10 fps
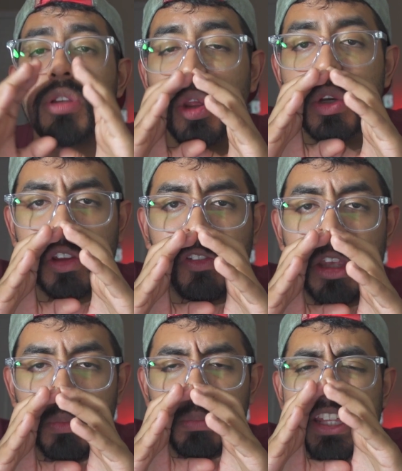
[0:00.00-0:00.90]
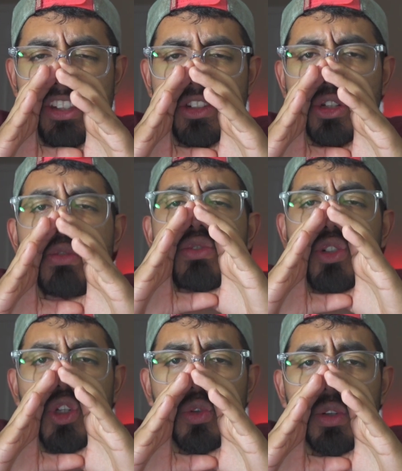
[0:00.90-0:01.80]
Lucasfilm, please choose
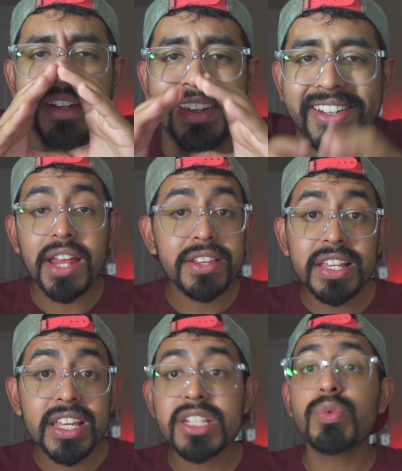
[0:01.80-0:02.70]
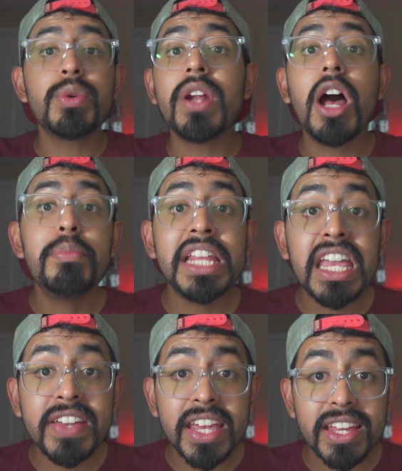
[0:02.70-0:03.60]
to. And the thing is, we would all
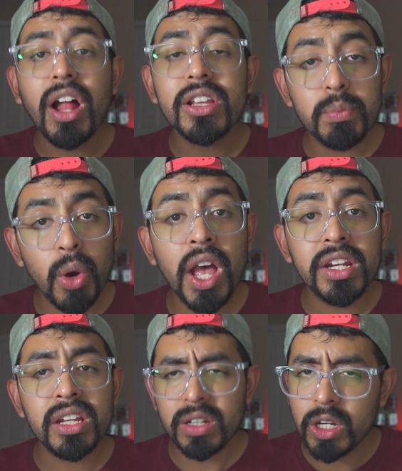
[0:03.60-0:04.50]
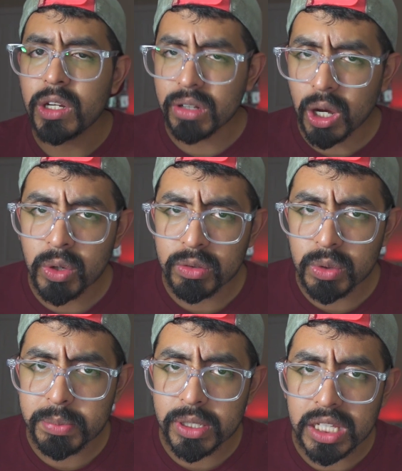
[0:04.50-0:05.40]
believe it. Volume 1, no one
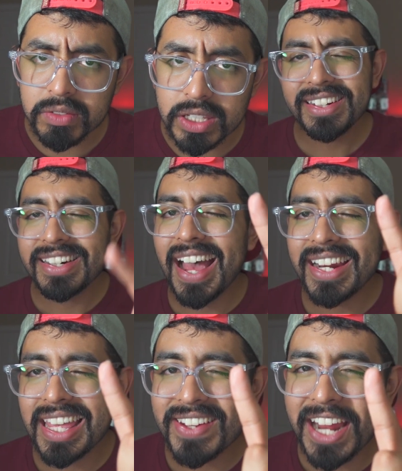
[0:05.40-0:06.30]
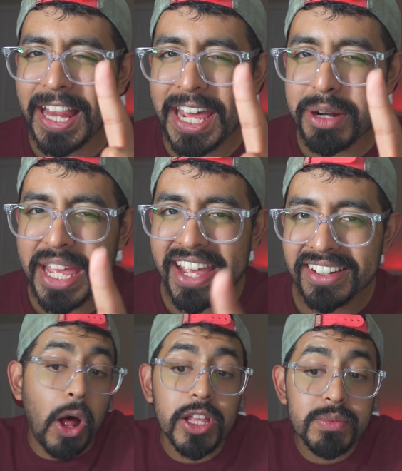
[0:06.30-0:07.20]
would believe it. Not even a little bit.
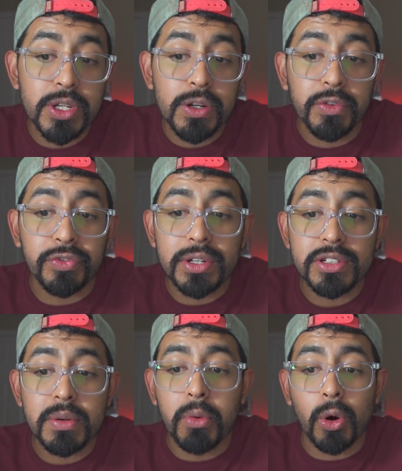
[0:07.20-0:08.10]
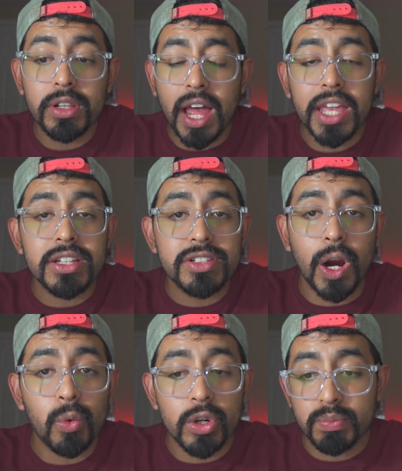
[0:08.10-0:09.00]
Volume 2 feels more like
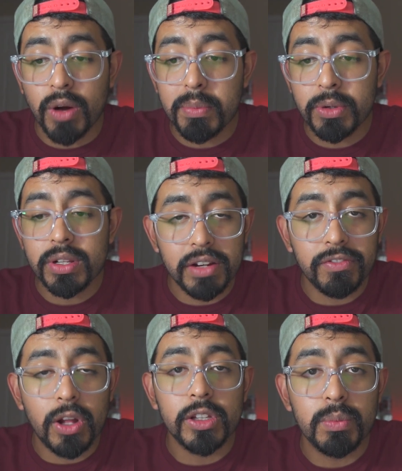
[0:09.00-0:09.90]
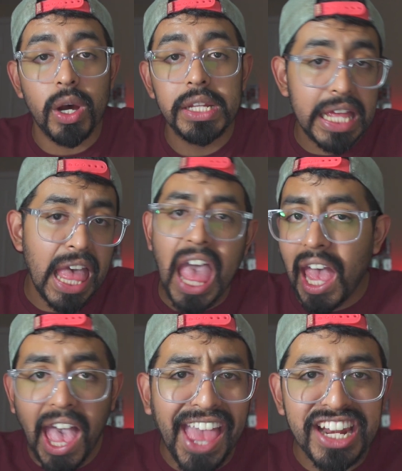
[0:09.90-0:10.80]
Star Wars proper than Volume 1,
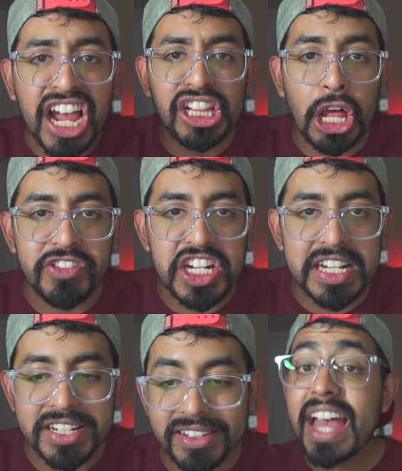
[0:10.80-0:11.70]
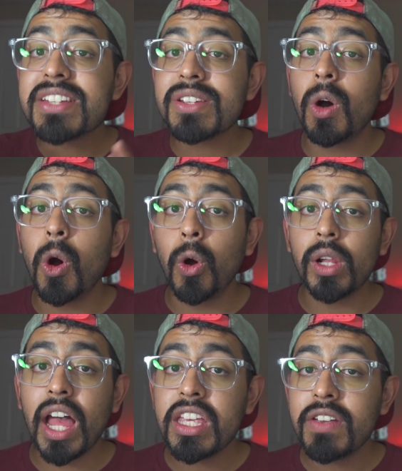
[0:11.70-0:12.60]
and I loved it. As a
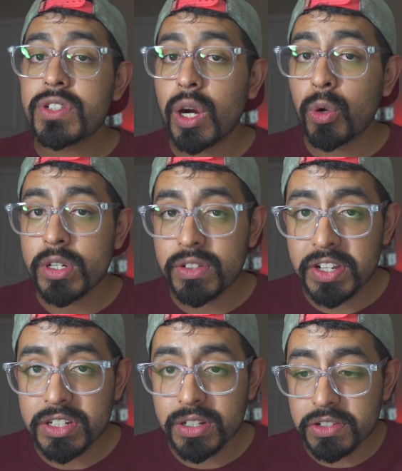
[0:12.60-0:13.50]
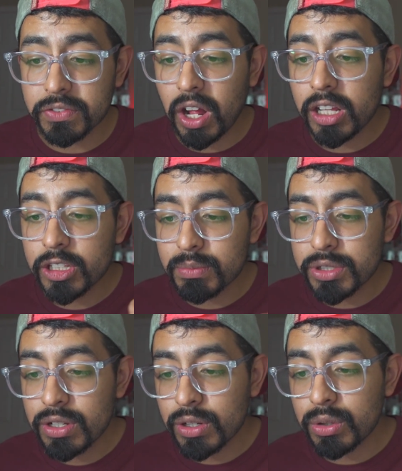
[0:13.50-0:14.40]
whole, I give Star Wars Visions Volume
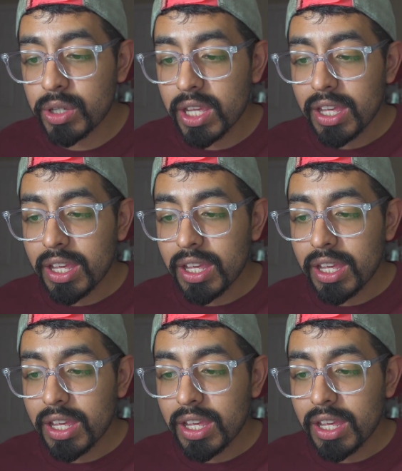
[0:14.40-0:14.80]
2